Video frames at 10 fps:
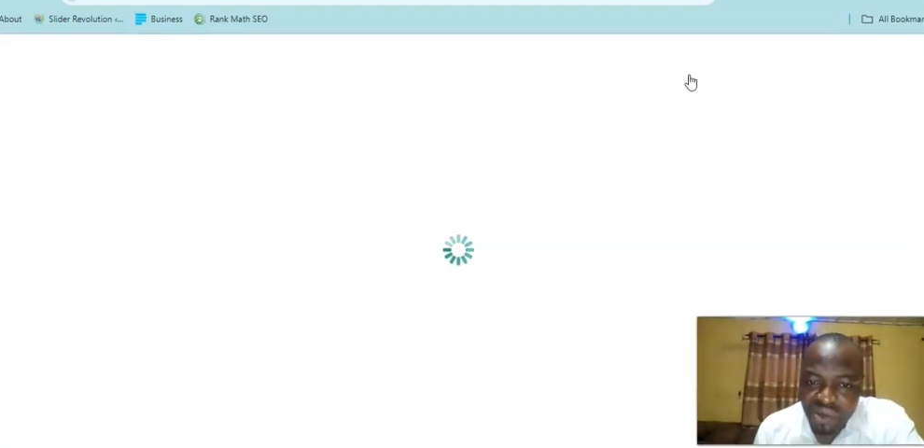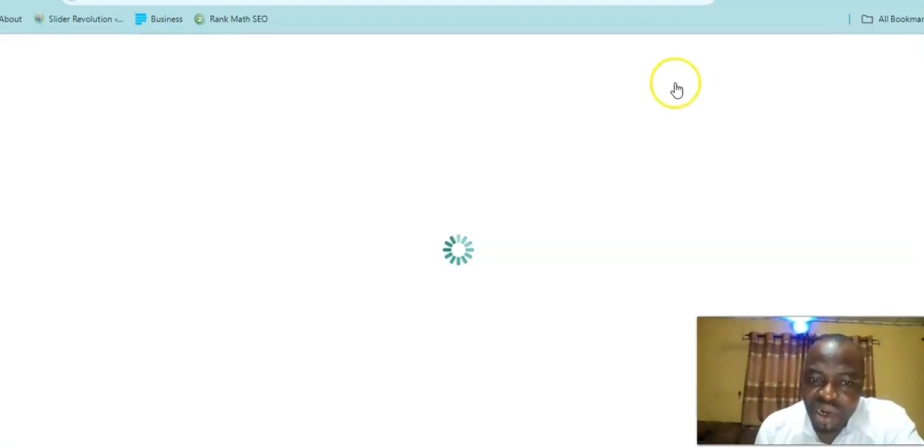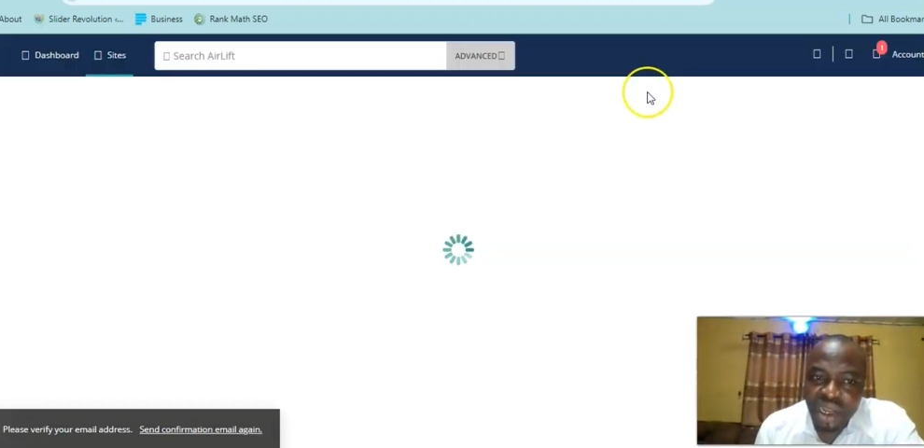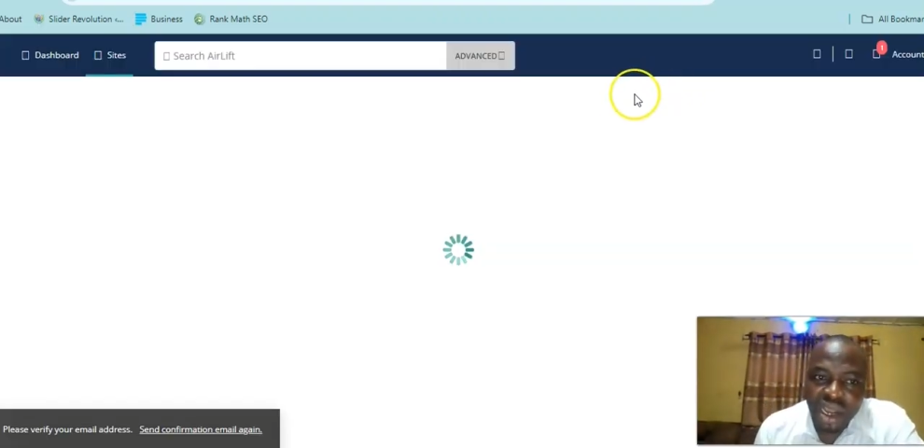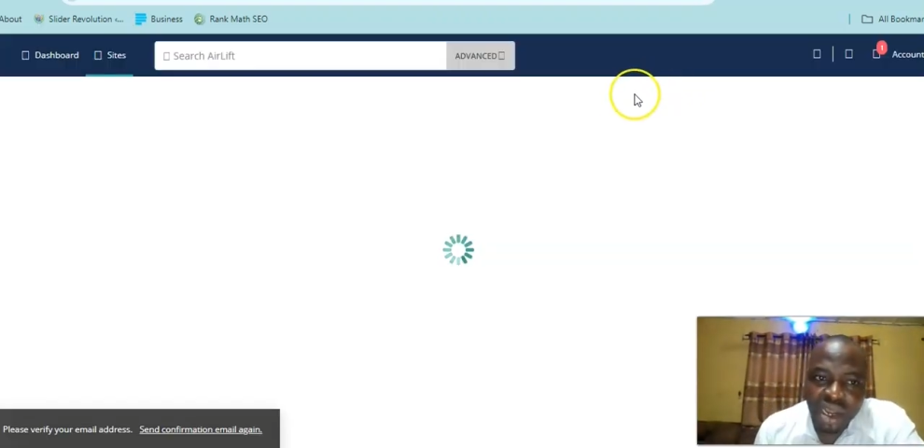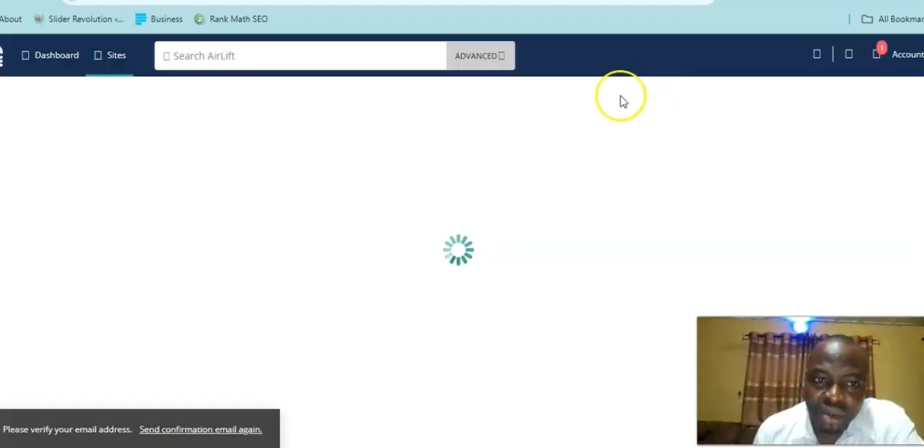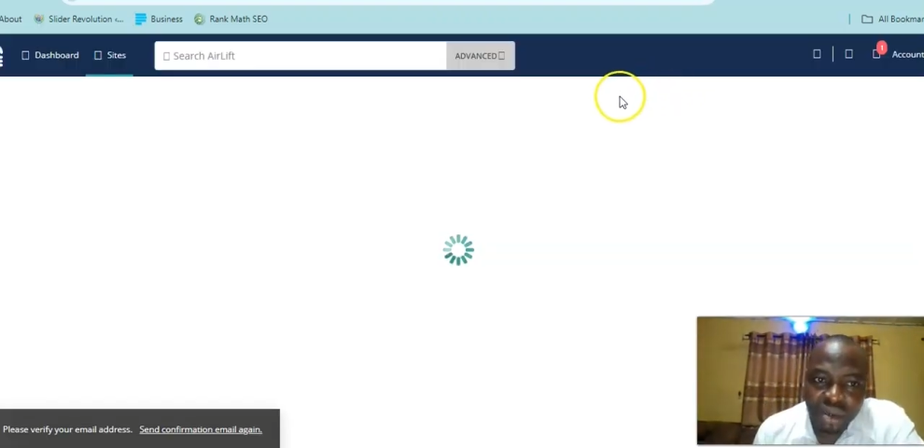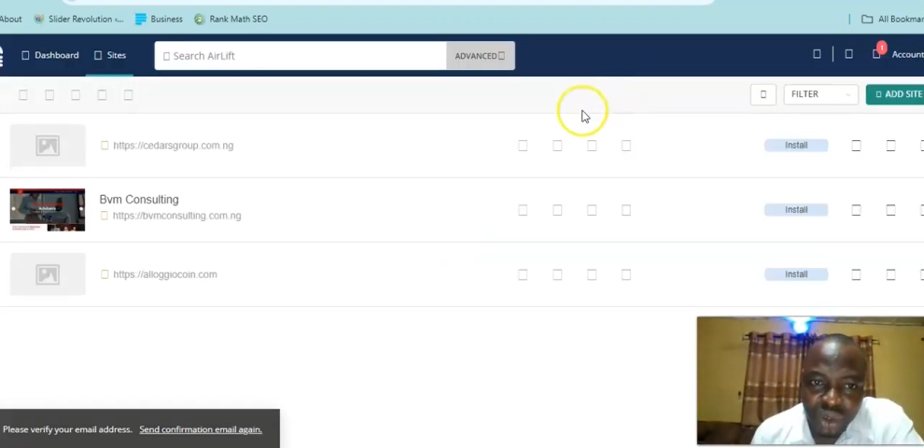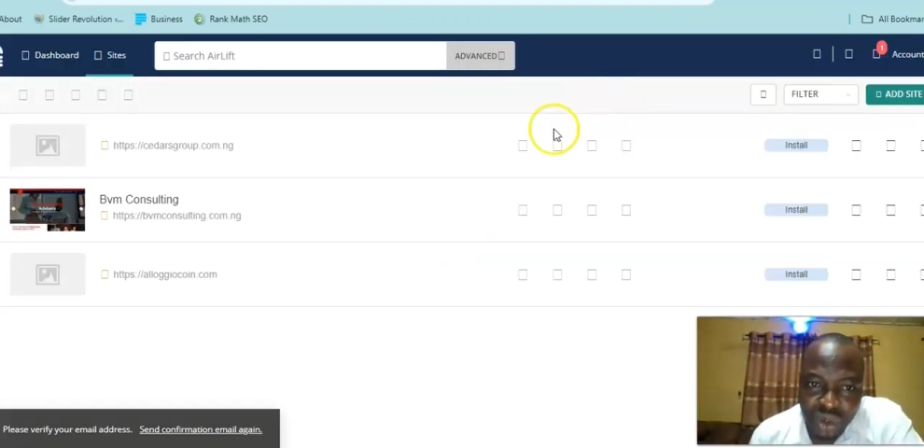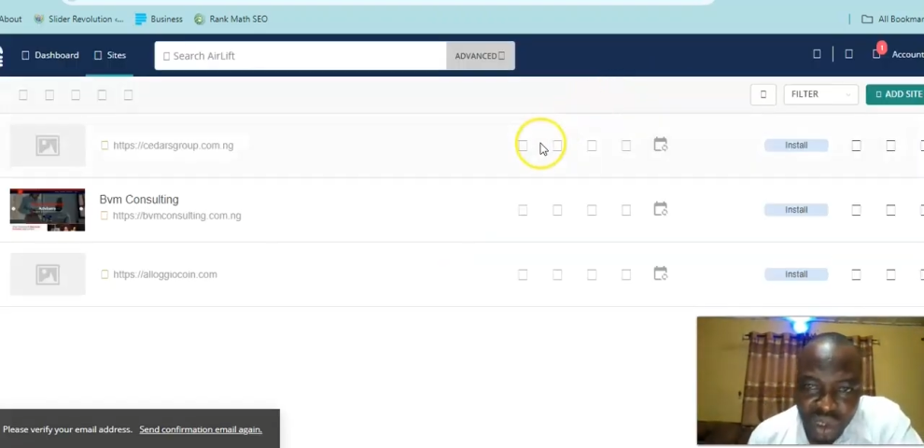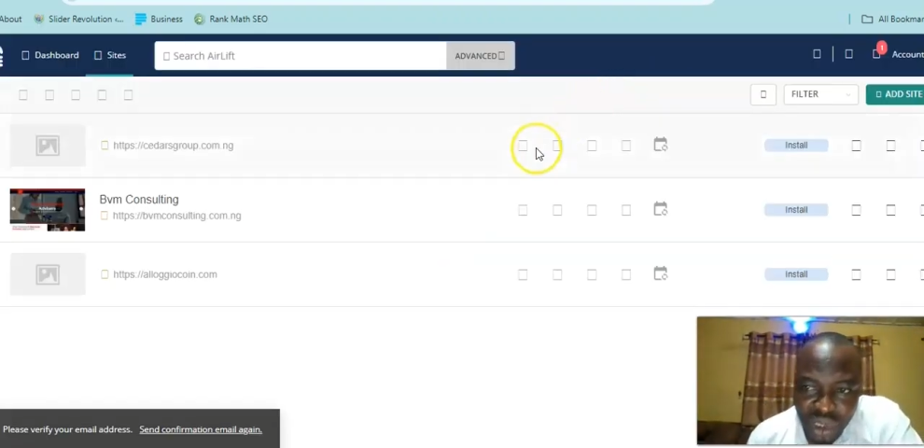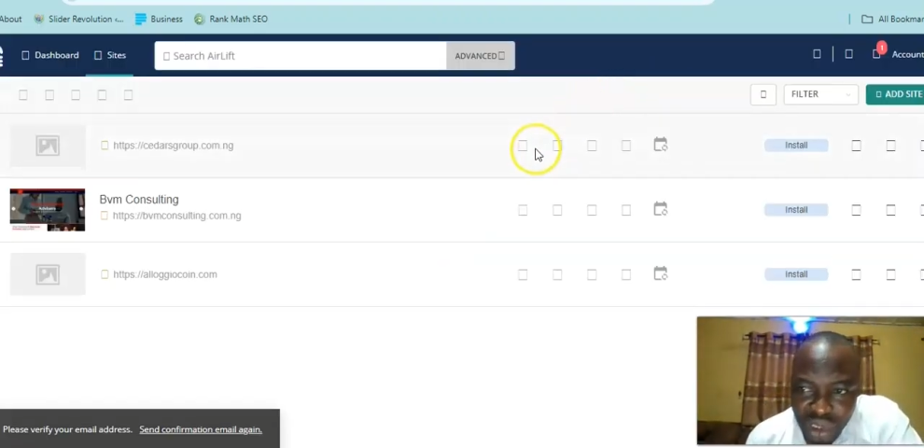an account, so it's